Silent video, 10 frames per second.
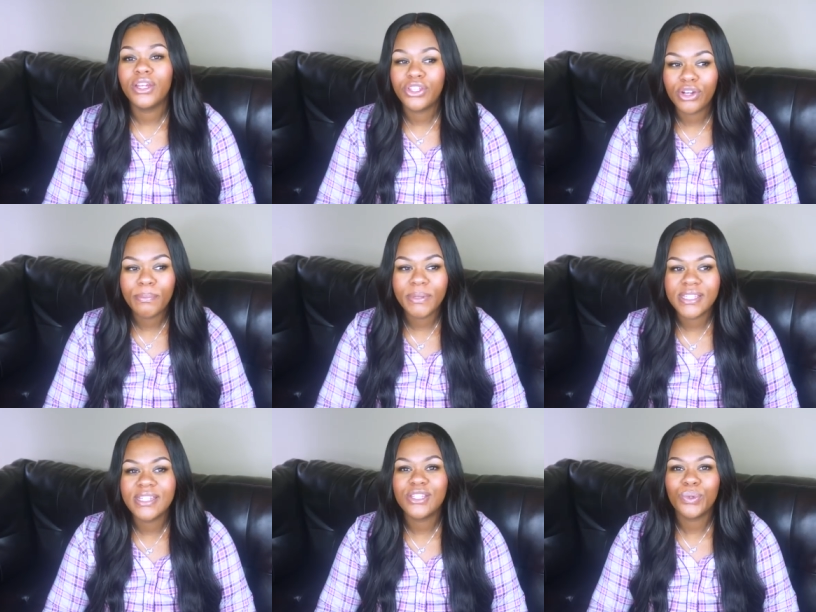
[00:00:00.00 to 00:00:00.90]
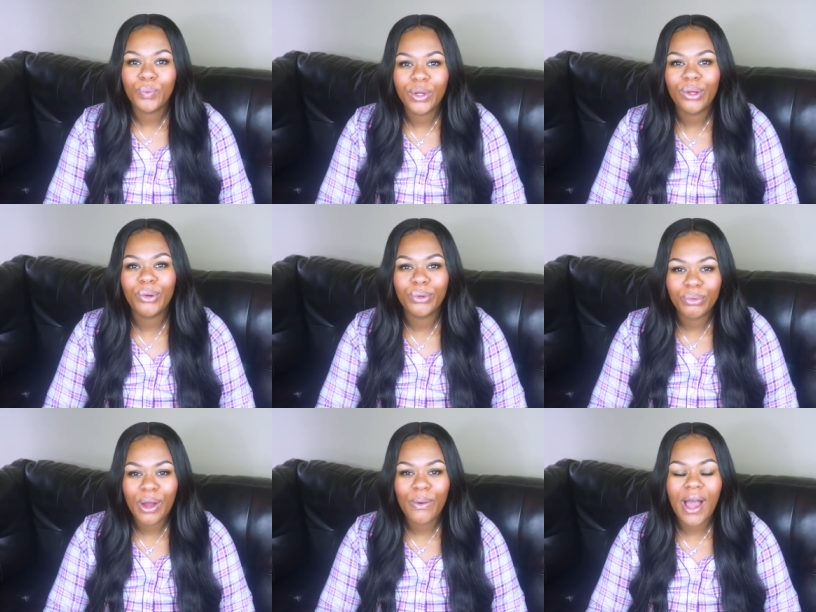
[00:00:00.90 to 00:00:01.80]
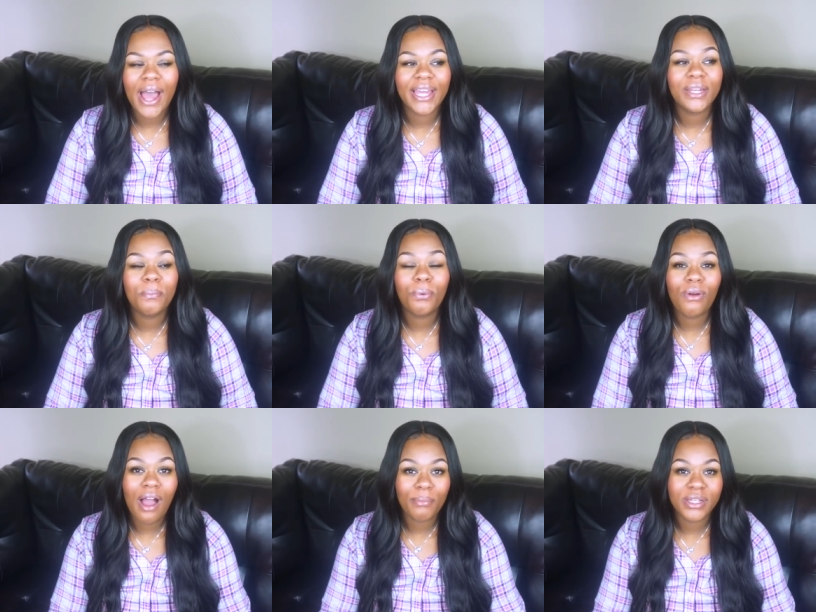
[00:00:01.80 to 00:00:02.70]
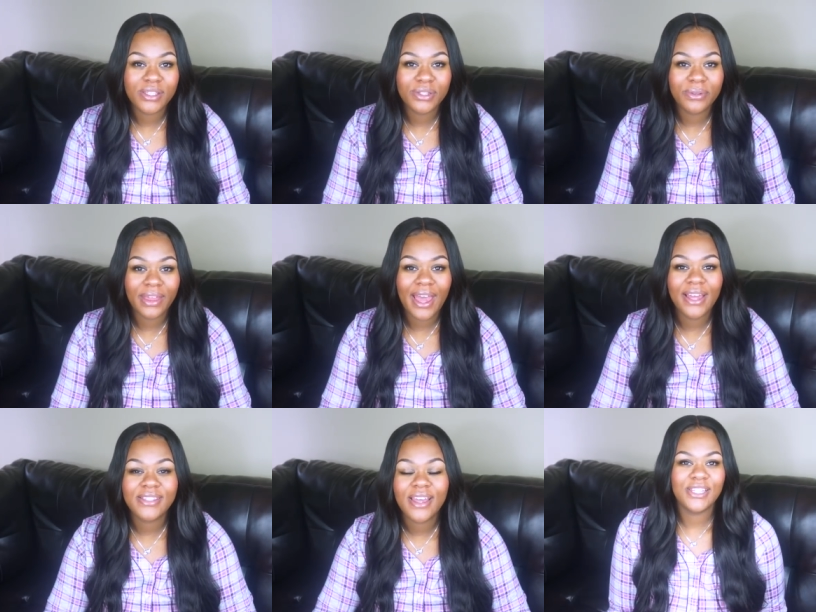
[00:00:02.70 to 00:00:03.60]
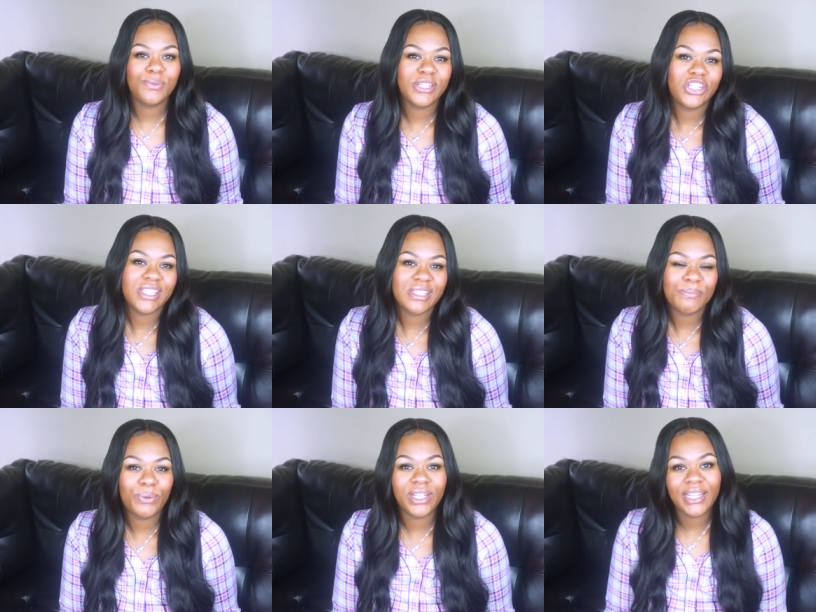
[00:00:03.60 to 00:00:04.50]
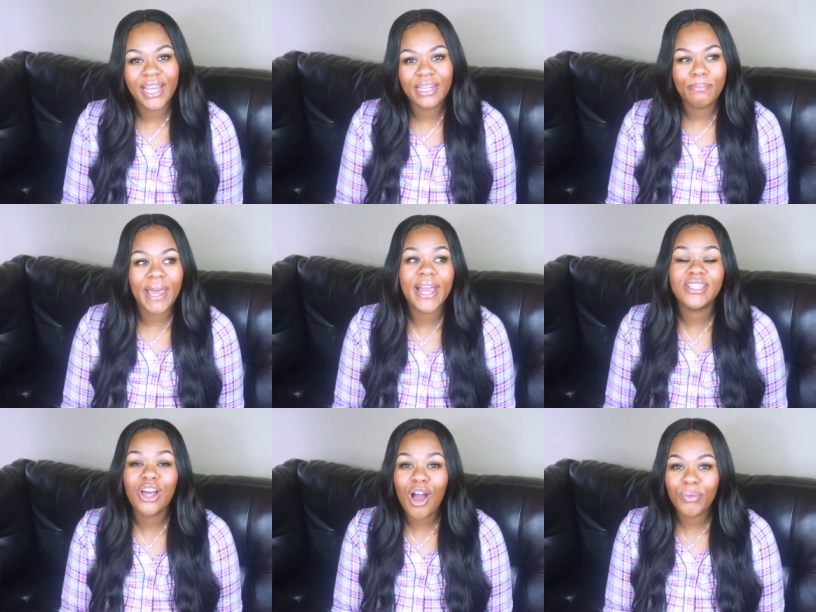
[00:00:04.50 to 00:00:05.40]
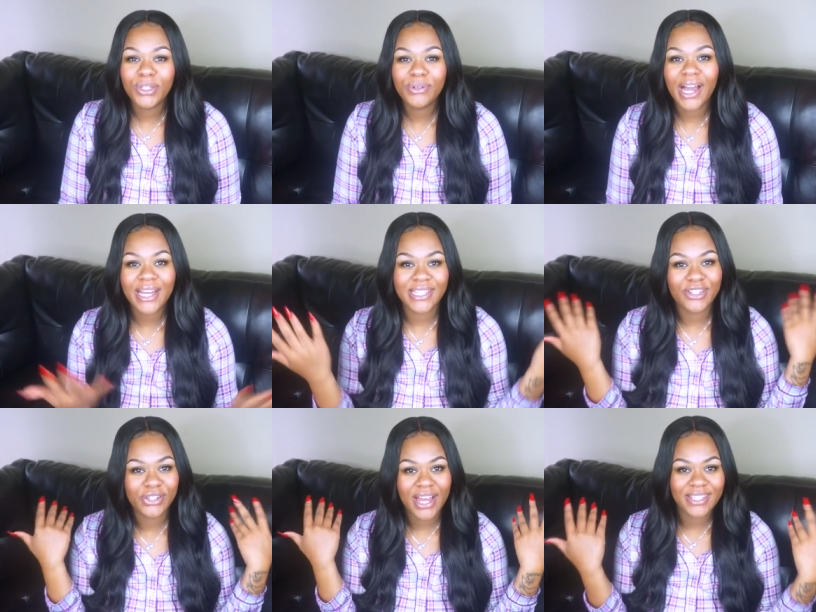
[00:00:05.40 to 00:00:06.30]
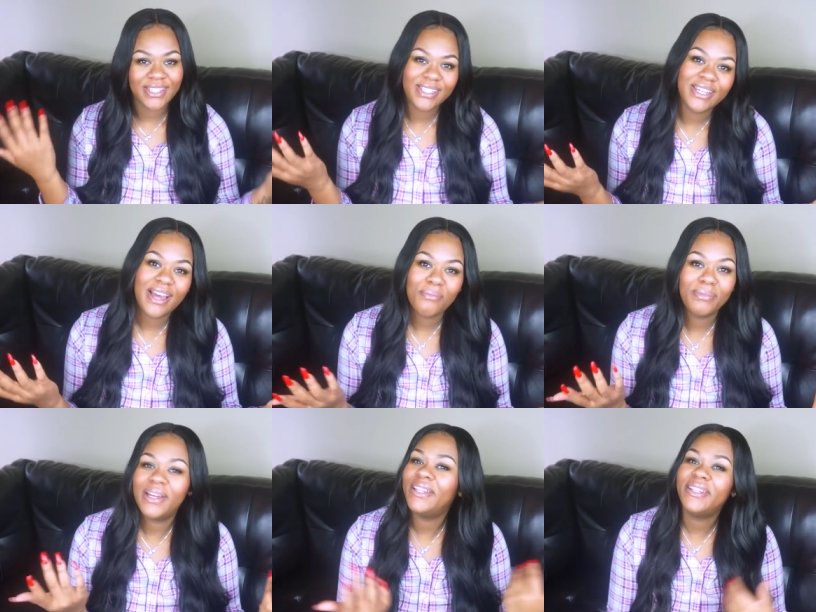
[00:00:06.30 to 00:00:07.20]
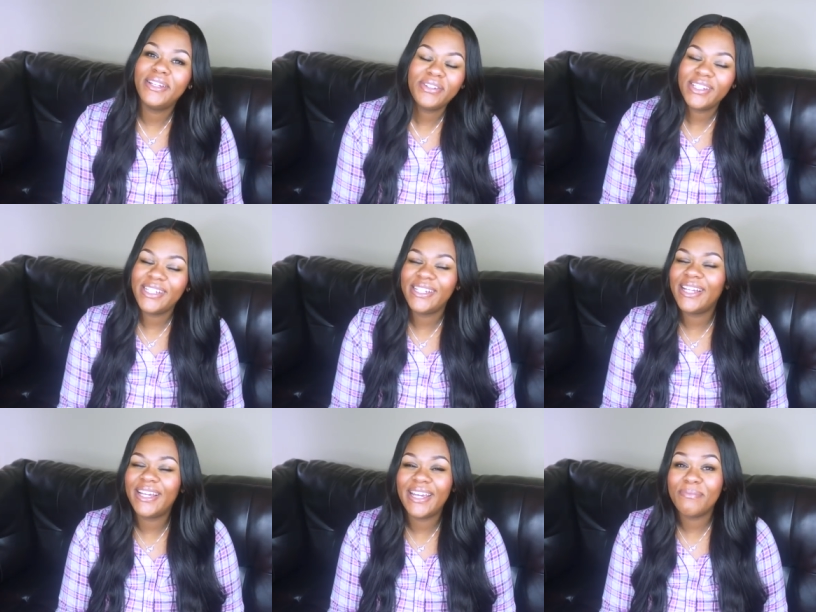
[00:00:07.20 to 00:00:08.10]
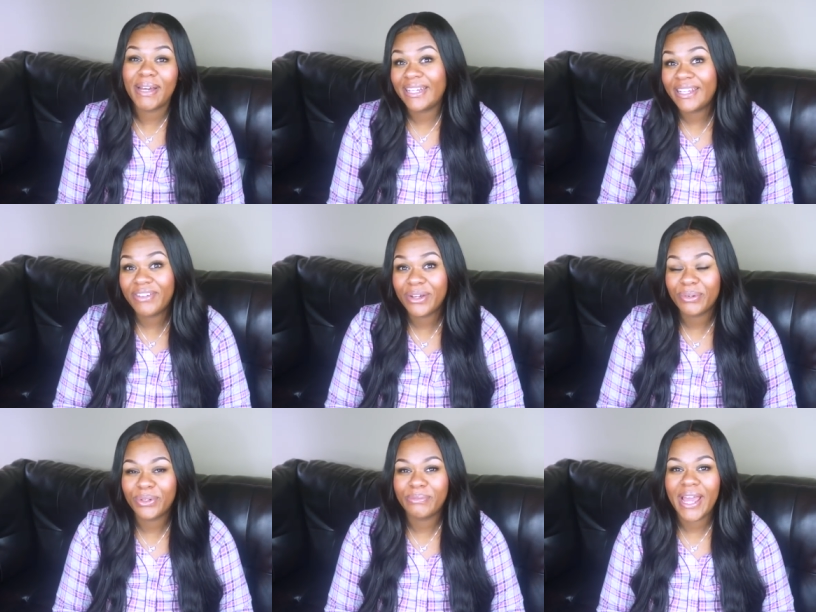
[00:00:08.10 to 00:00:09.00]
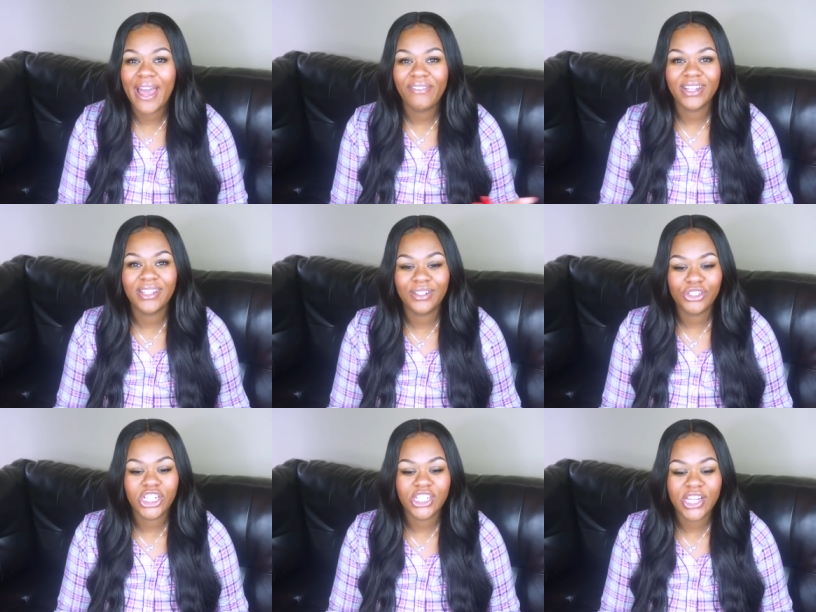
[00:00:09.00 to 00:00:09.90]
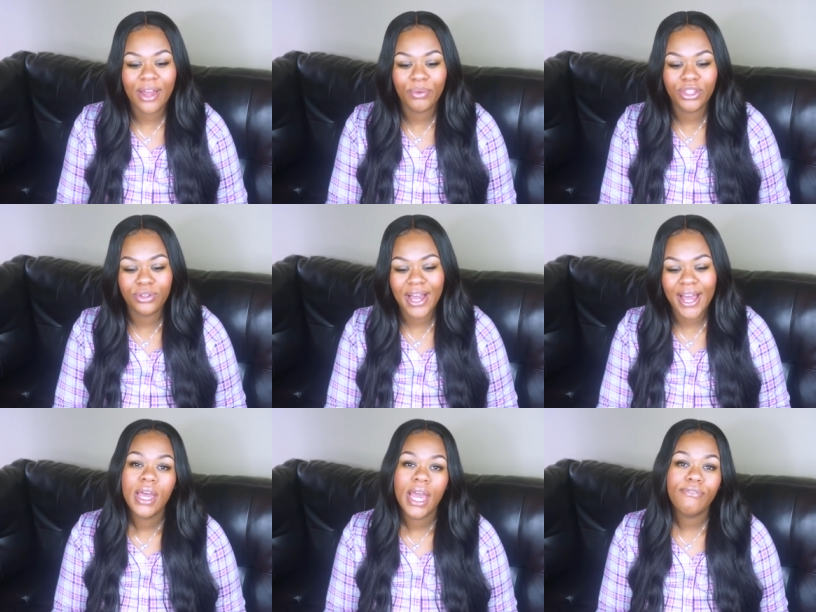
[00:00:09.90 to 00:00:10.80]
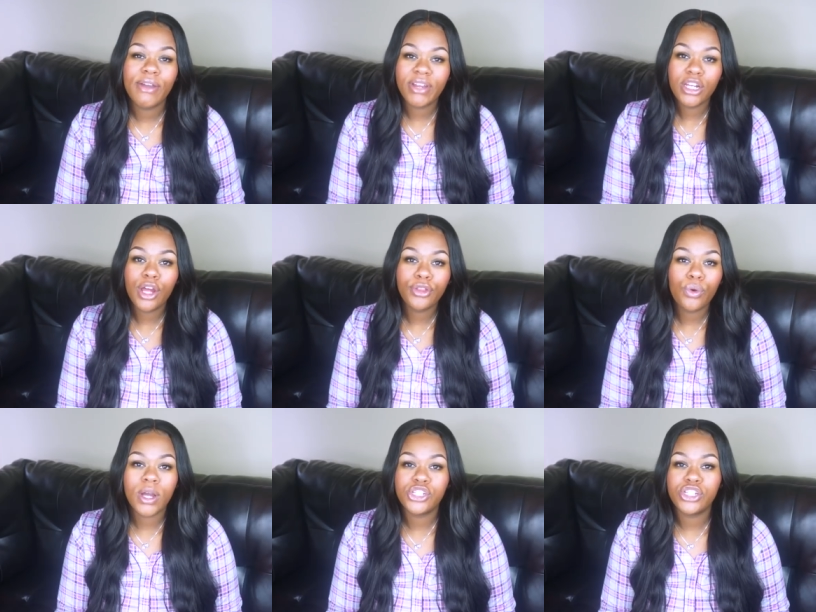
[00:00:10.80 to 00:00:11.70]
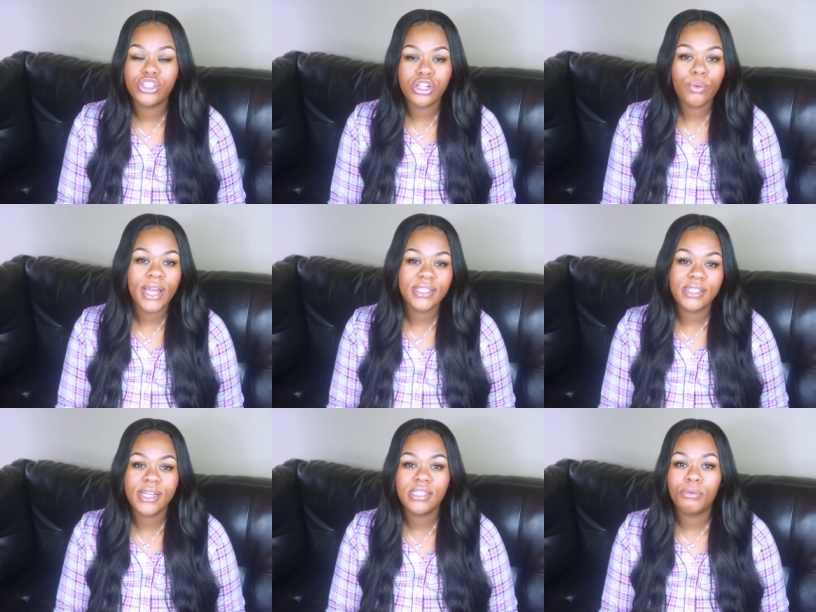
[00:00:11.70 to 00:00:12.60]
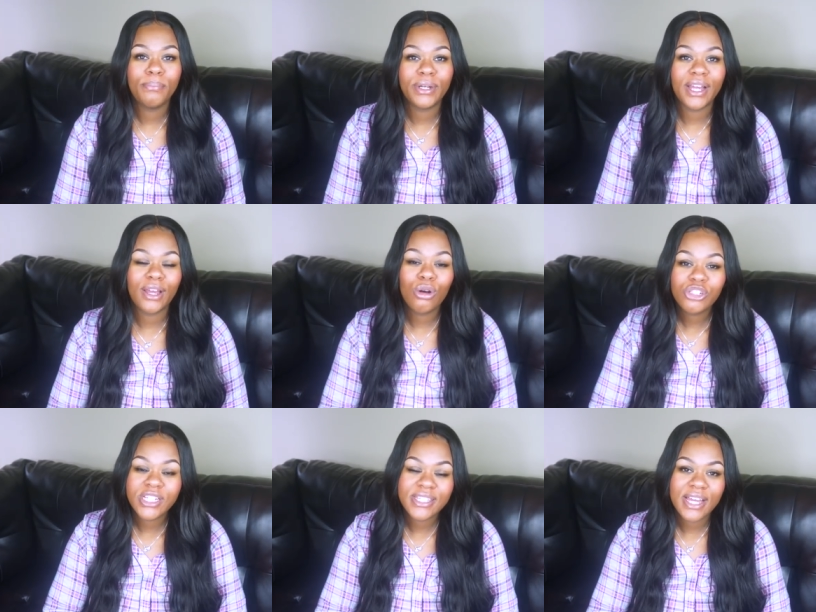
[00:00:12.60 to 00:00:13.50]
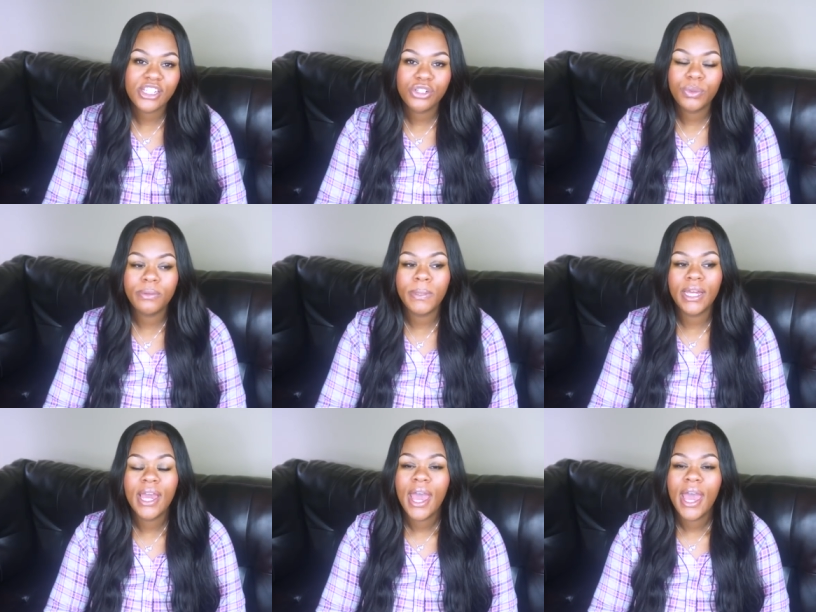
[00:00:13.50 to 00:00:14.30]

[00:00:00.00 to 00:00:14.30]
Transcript: your business will grow. I can promise you that. This was just a more laid back talk with you guys. As you guys can see, I'm literally in my living room having a little chit chat with you guys. If you have any other questions, don't hesitate to book a coaching session with me